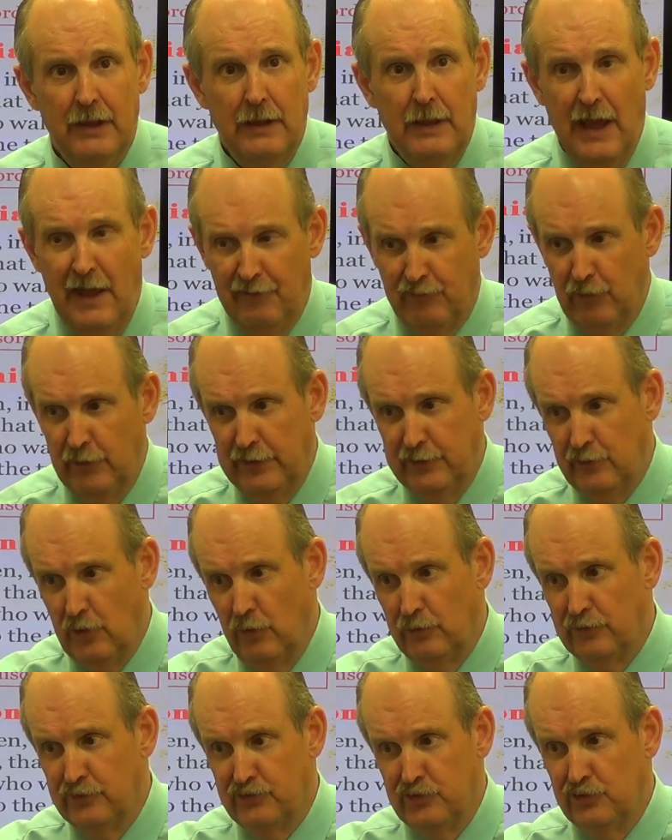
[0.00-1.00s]
That's what he
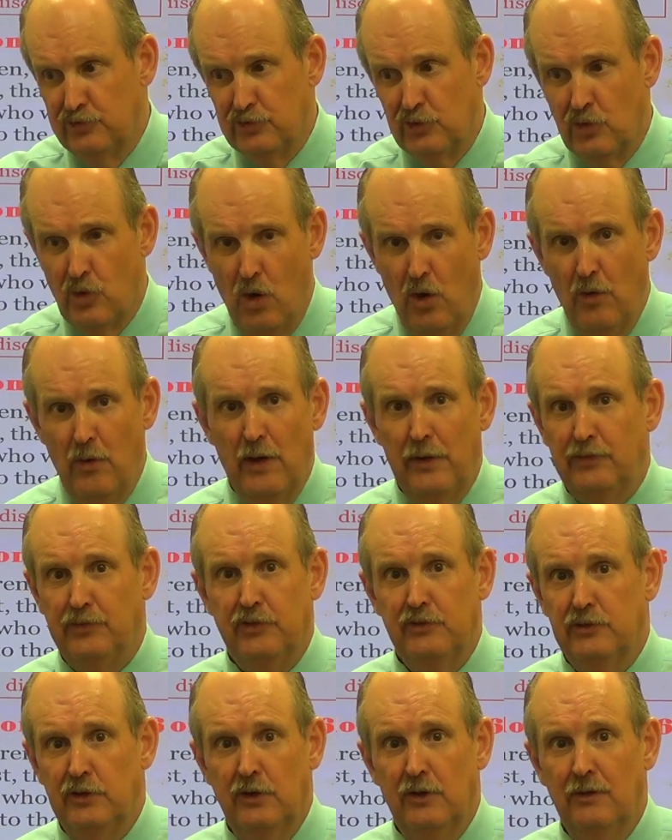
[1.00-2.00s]
told the church of Corinth
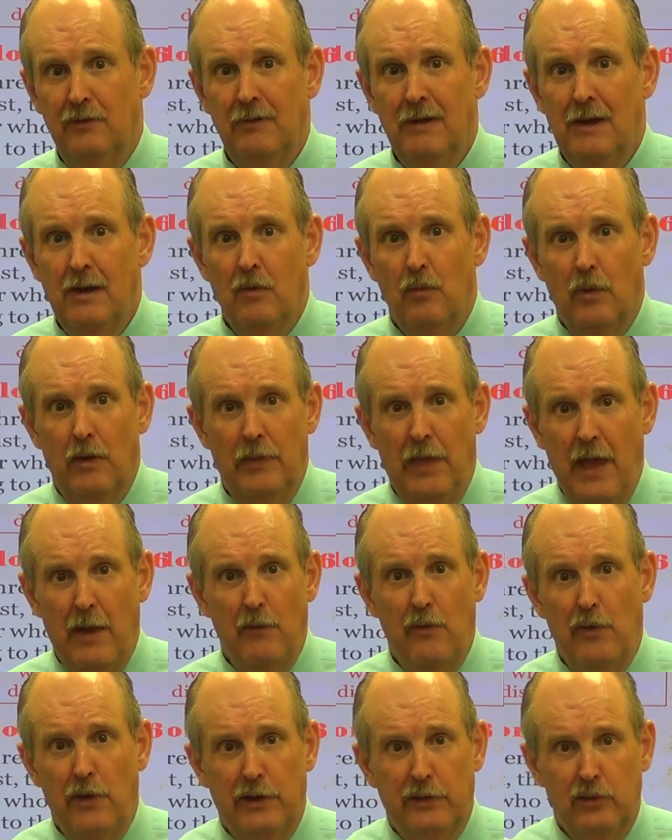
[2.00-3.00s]
to do when they
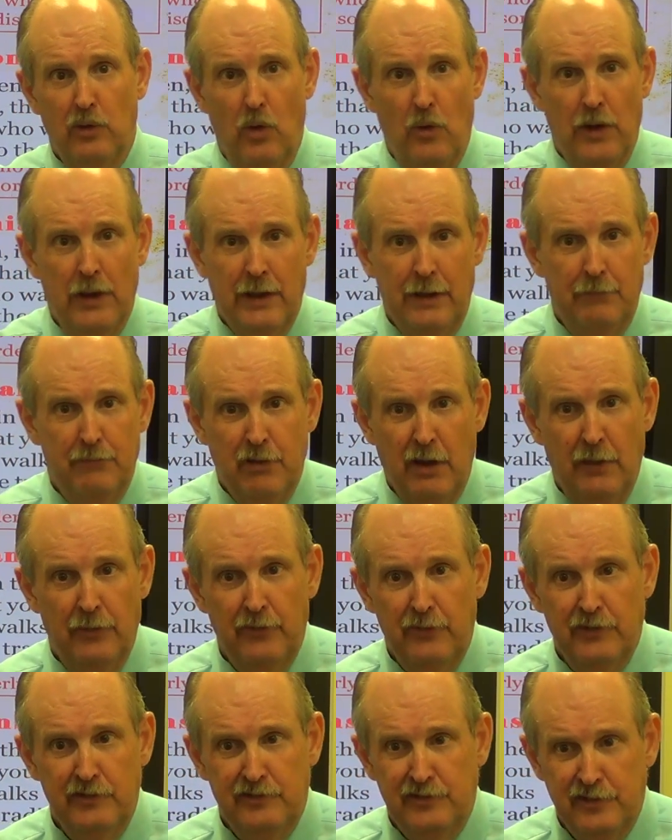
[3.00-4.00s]
were ignoring a
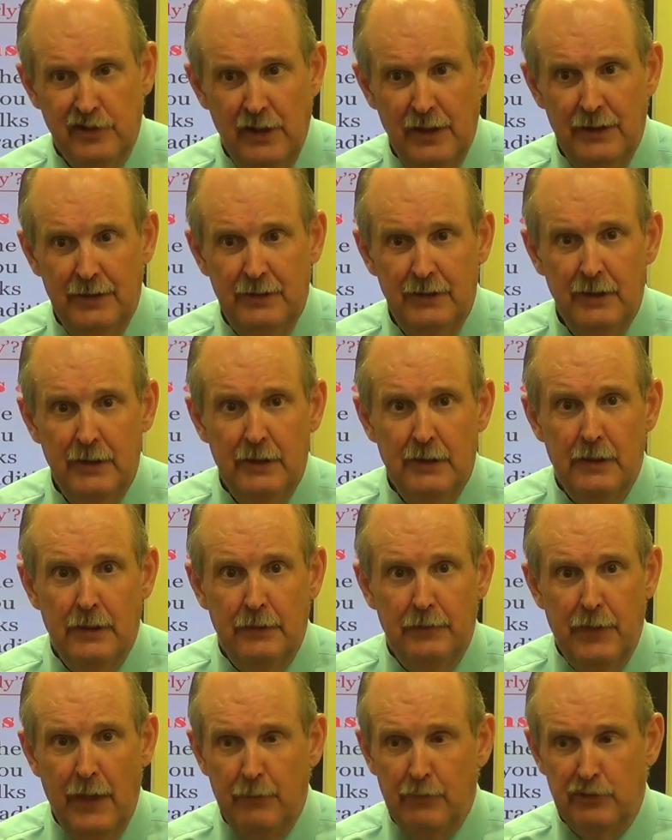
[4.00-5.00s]
brother in sin.
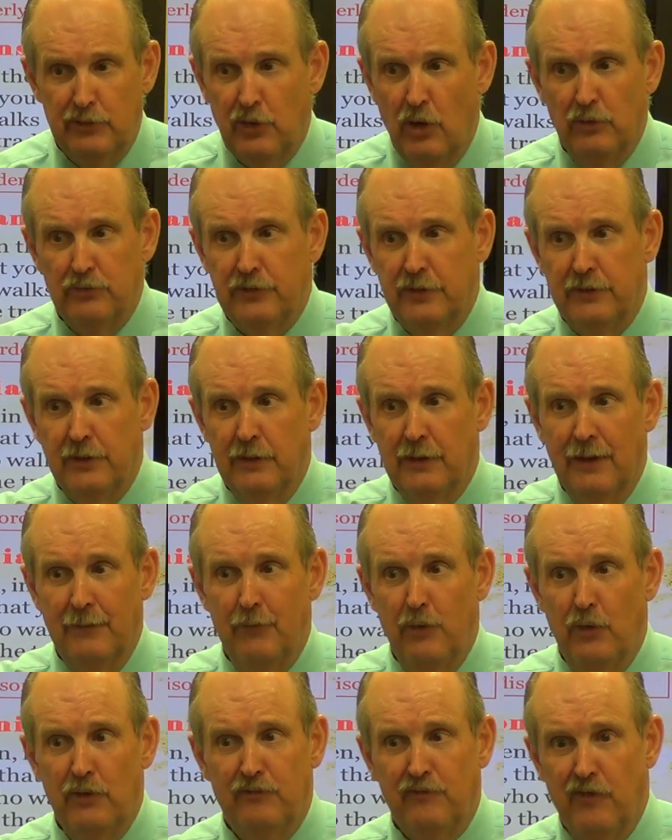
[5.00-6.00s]
They were told to
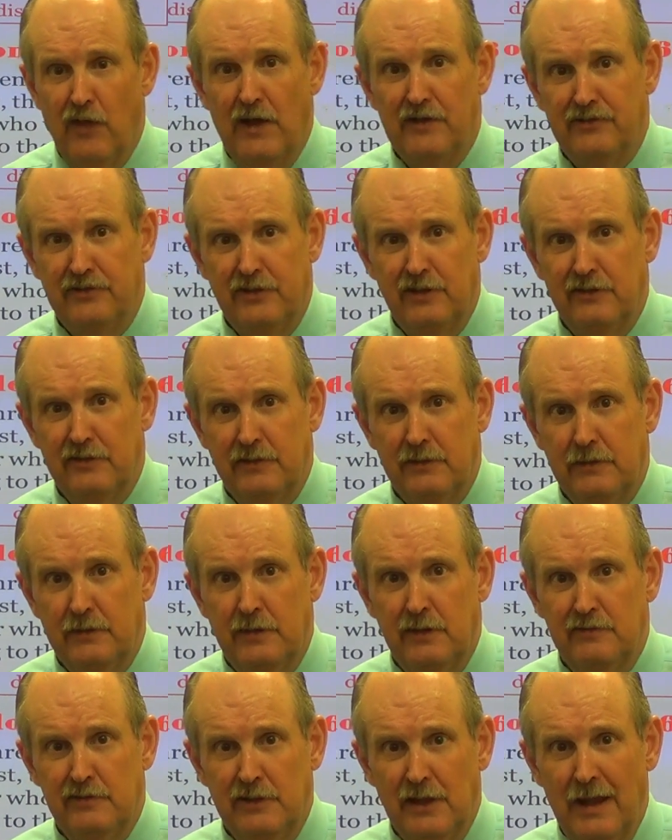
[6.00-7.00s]
deliver his flesh to,
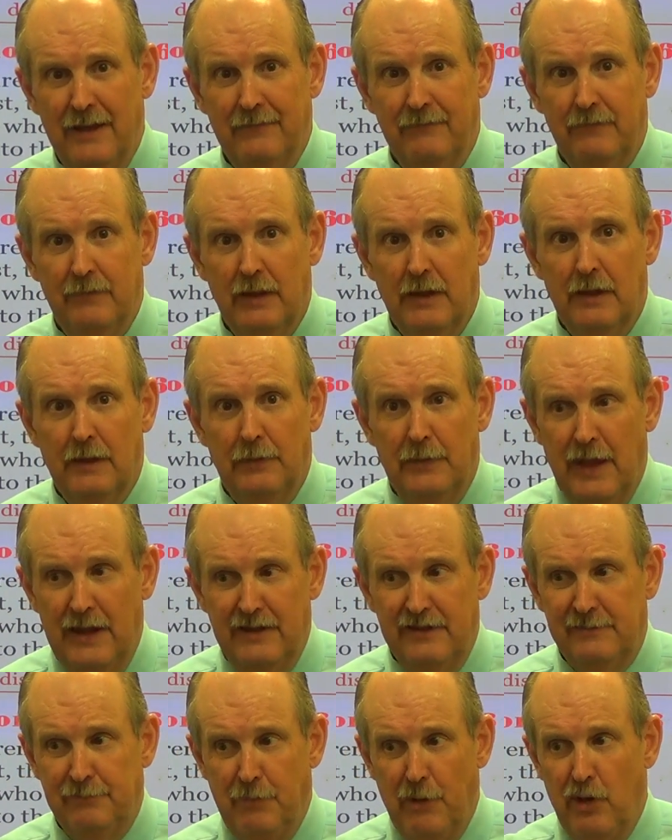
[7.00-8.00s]
to Satan, that
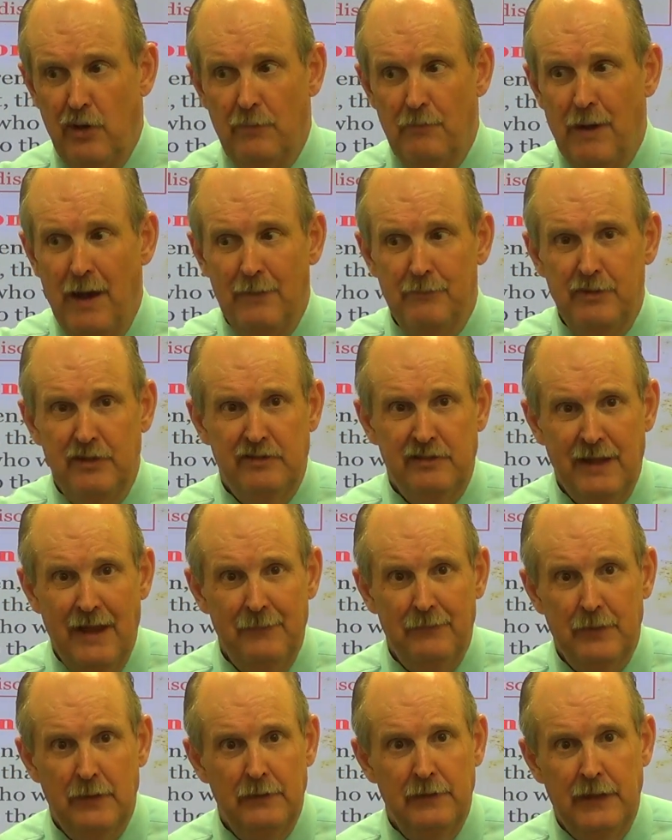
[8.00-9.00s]
his spirit might be
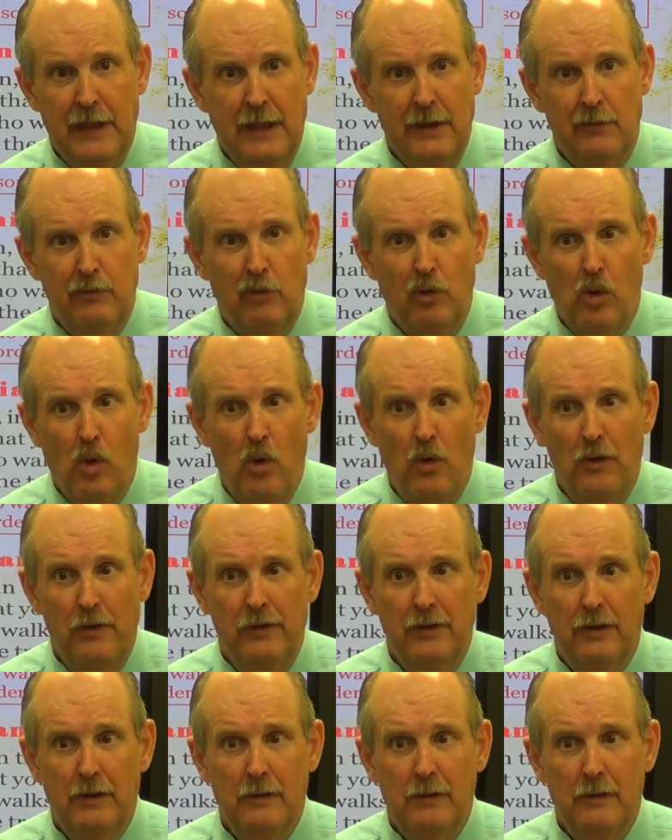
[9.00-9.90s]
saved in the day of the Lord.